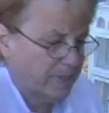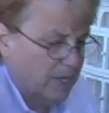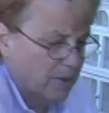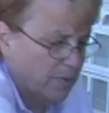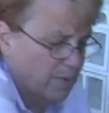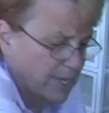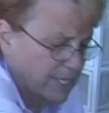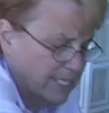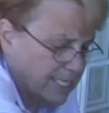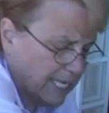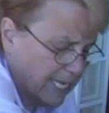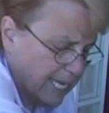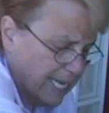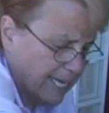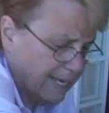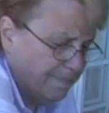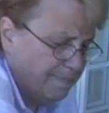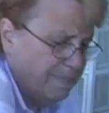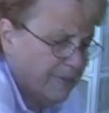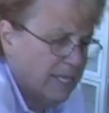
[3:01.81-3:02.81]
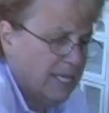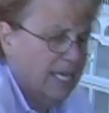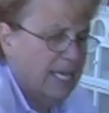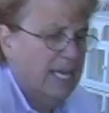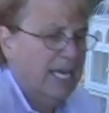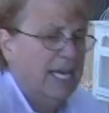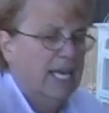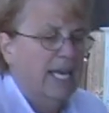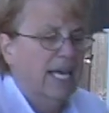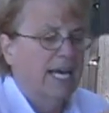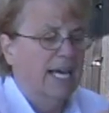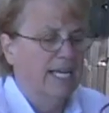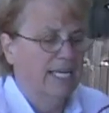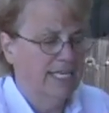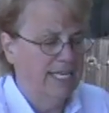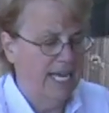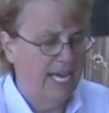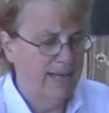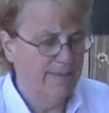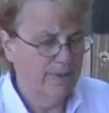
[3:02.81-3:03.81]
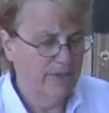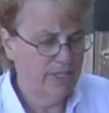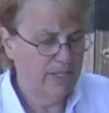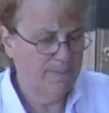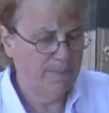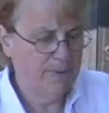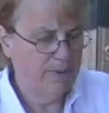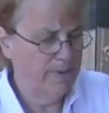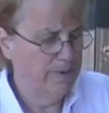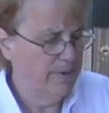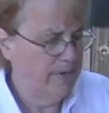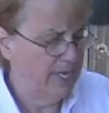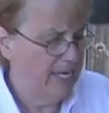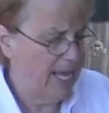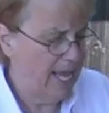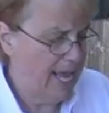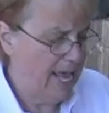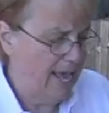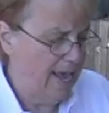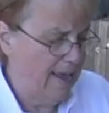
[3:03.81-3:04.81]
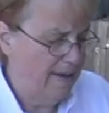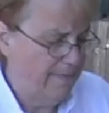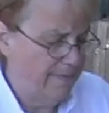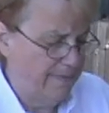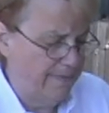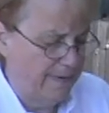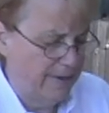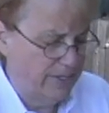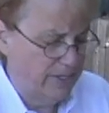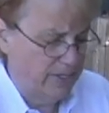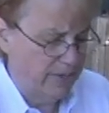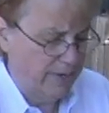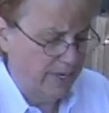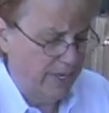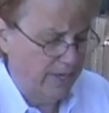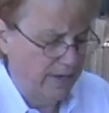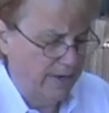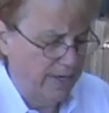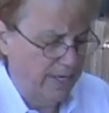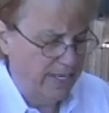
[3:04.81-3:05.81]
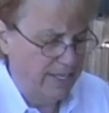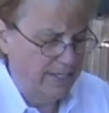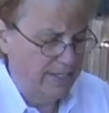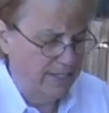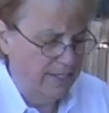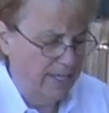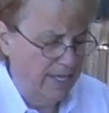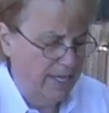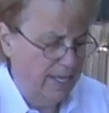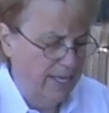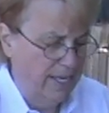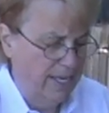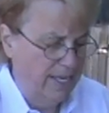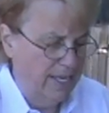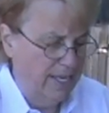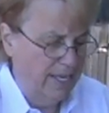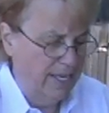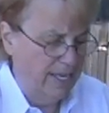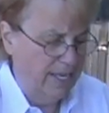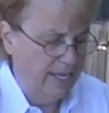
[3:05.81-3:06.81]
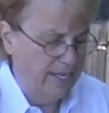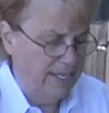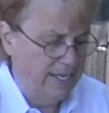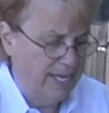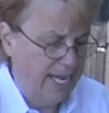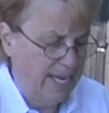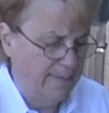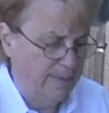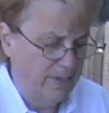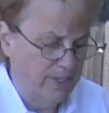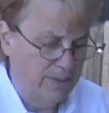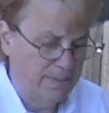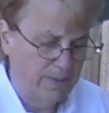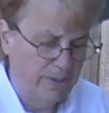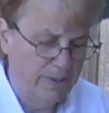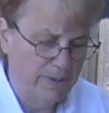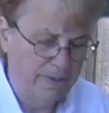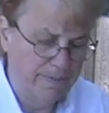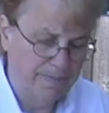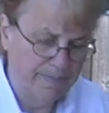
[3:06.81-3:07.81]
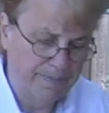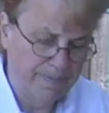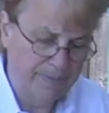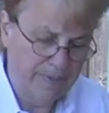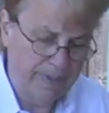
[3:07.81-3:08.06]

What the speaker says: Once again, a tablespoon and a half. So here is a tablespoon.